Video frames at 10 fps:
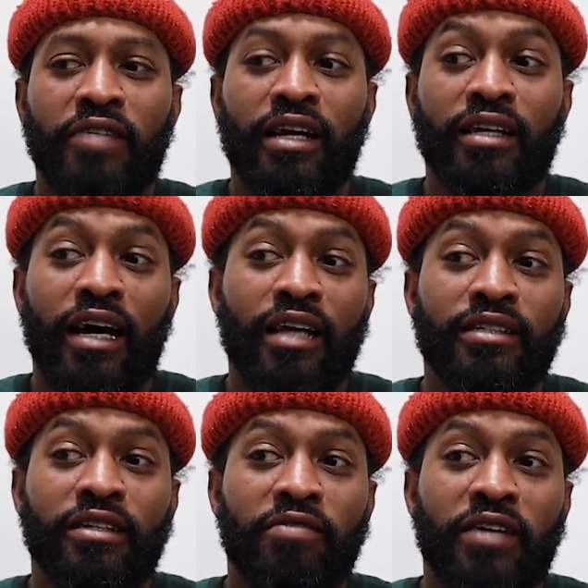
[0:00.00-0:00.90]
had a lot of
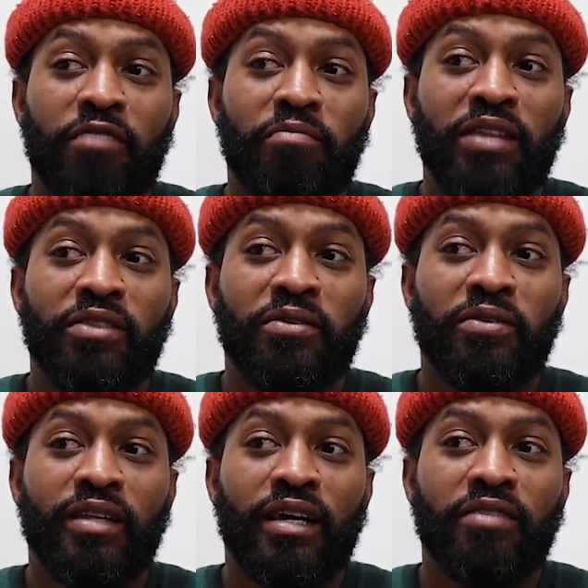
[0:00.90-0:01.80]
stuff that I've been through
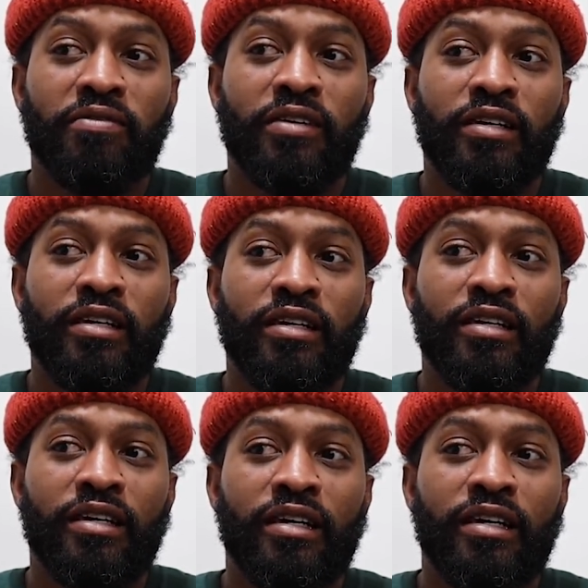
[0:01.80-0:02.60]
in life, and